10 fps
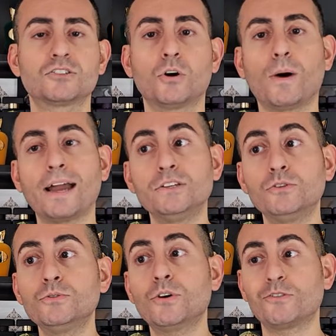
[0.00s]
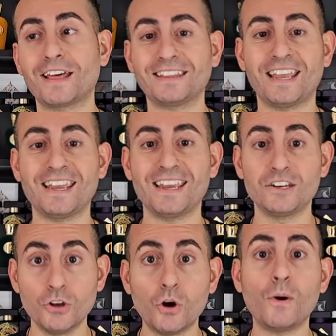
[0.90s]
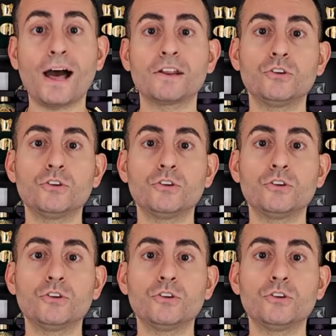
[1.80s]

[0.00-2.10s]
So I do know that they know how to